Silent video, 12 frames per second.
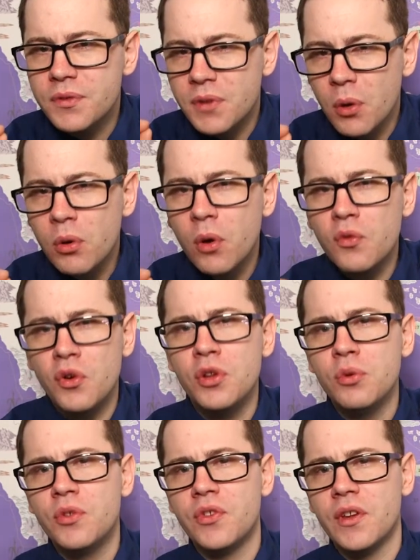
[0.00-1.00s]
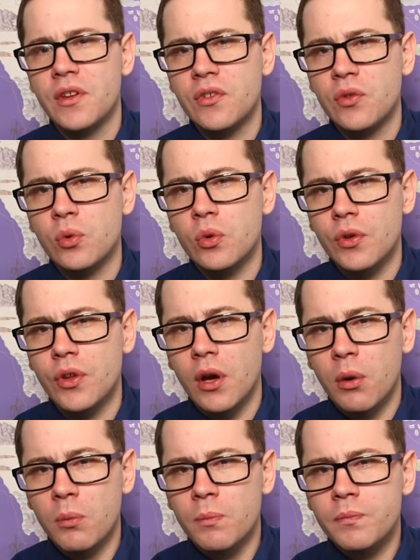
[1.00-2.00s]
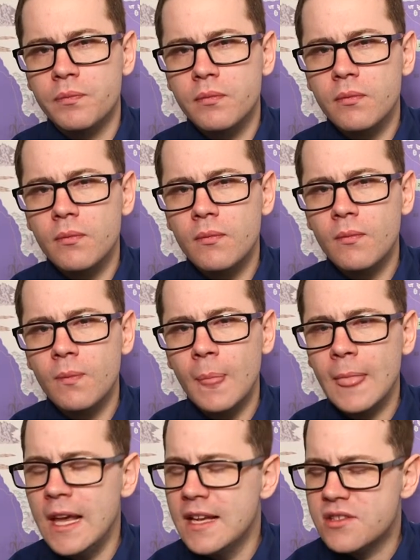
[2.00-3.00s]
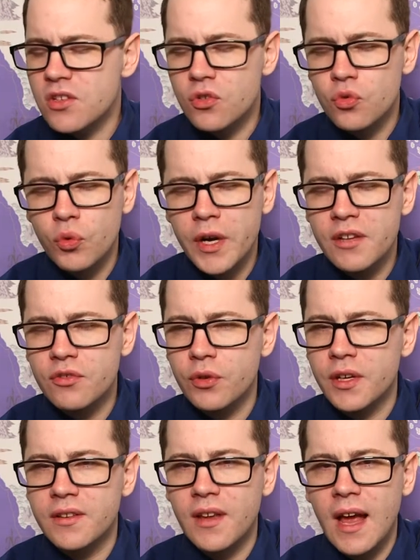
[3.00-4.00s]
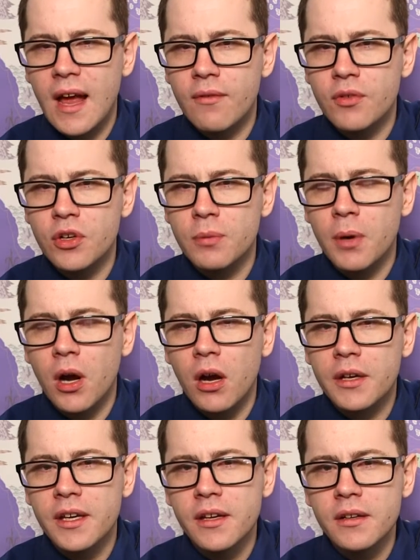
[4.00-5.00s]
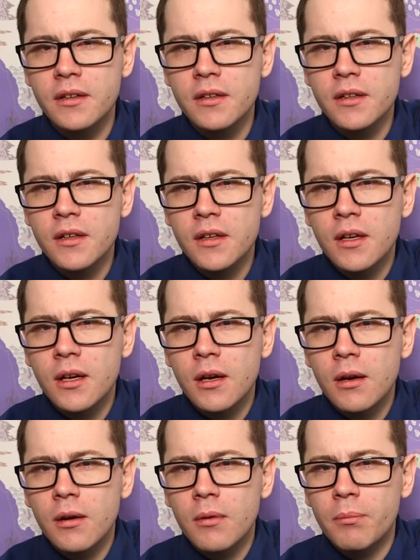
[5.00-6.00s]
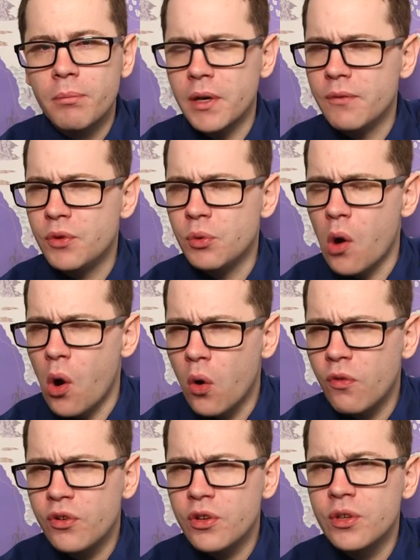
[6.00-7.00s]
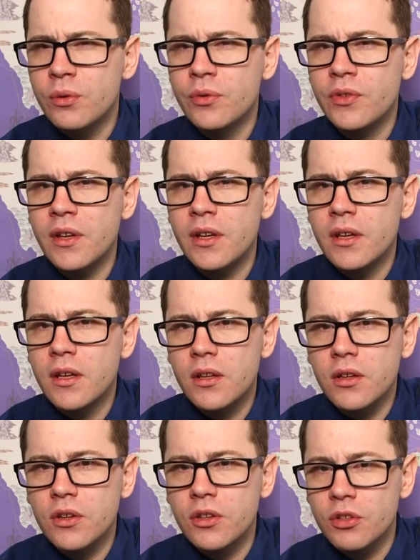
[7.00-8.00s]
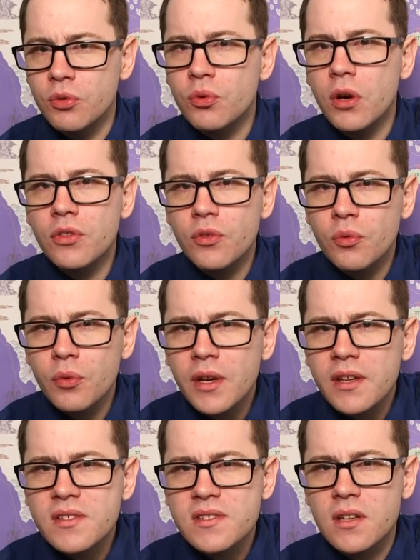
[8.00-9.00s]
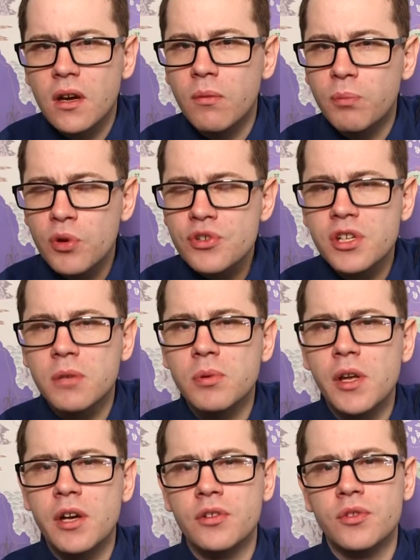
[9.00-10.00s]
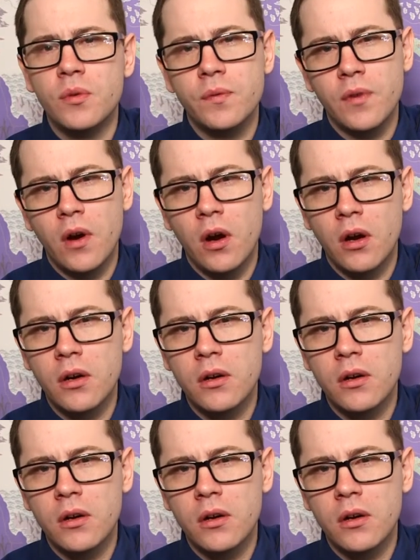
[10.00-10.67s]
Don't overuse this tool though. It's a great trick to have in your pocket. But if you overuse it, you run the risk of pushing a player too far.